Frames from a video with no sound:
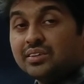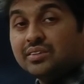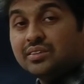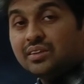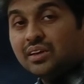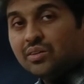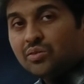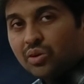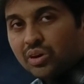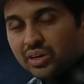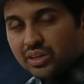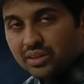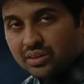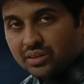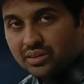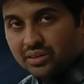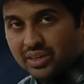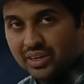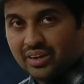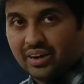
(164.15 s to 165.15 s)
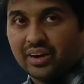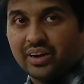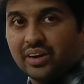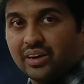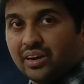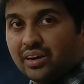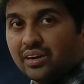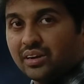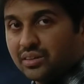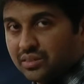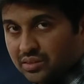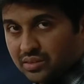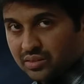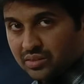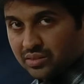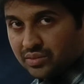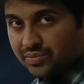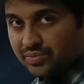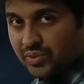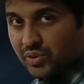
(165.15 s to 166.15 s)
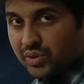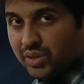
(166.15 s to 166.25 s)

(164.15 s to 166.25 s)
see what a tetrahedron is.